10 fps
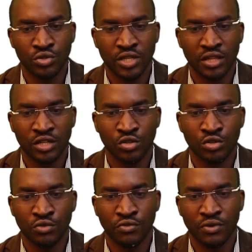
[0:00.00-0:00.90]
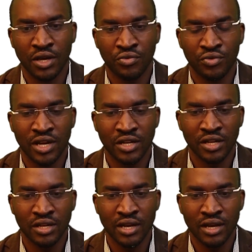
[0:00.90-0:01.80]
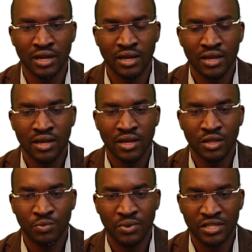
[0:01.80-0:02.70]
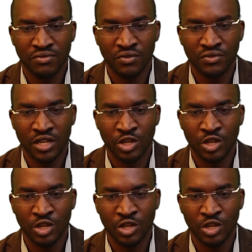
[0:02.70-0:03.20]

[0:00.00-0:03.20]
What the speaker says: take the total of 300, you plus 50,